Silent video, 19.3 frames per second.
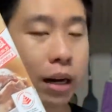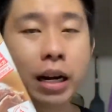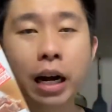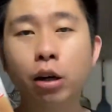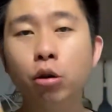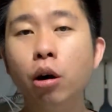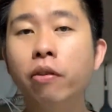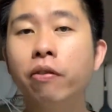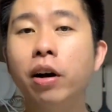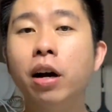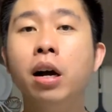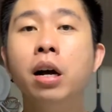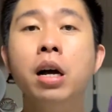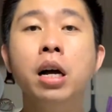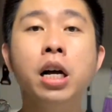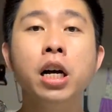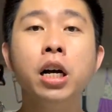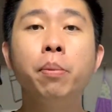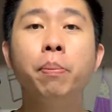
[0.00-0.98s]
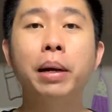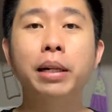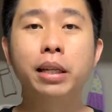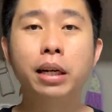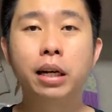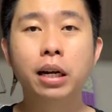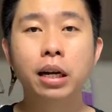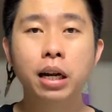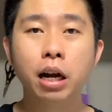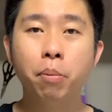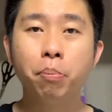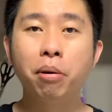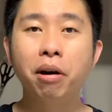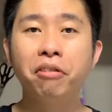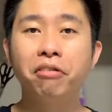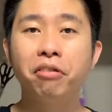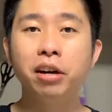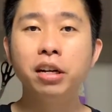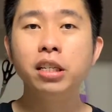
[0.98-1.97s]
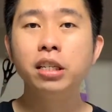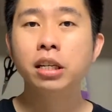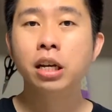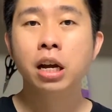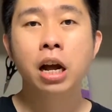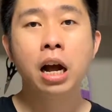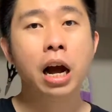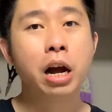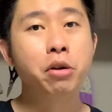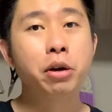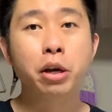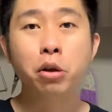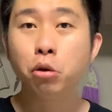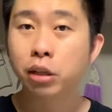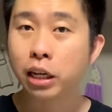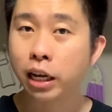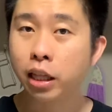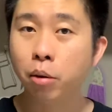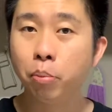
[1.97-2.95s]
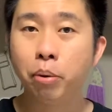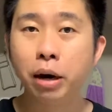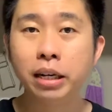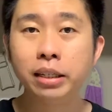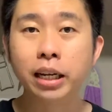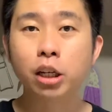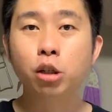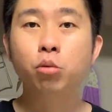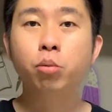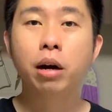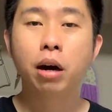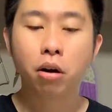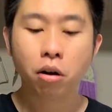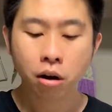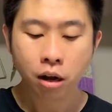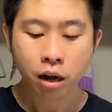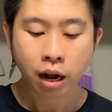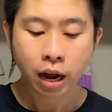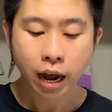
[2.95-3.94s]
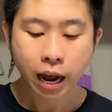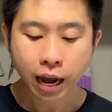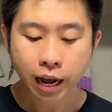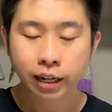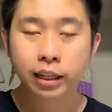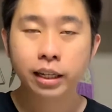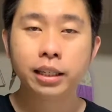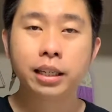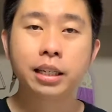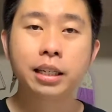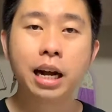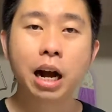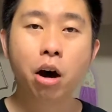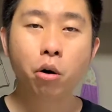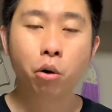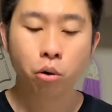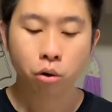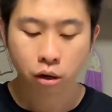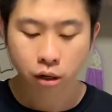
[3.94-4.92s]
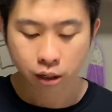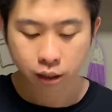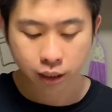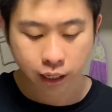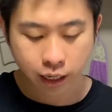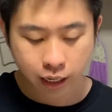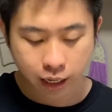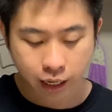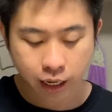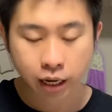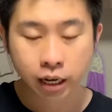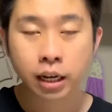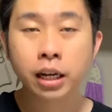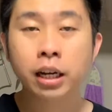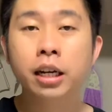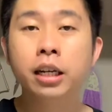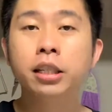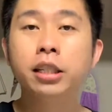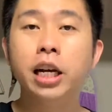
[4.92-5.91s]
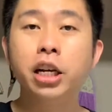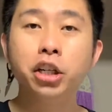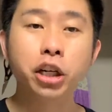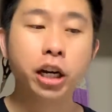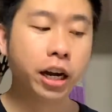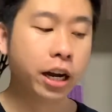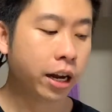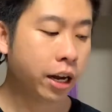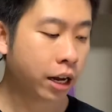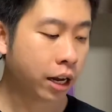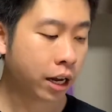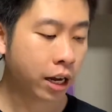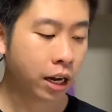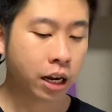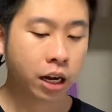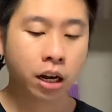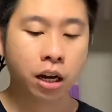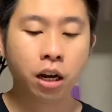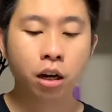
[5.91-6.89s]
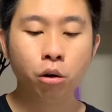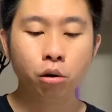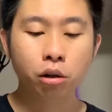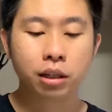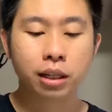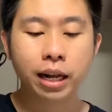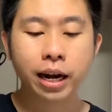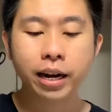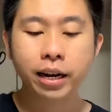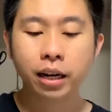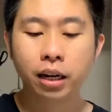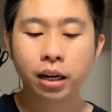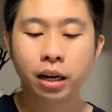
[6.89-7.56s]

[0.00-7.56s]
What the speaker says: I don't have a particular preference. You can use other brands as well. And this is how the sachet looks like.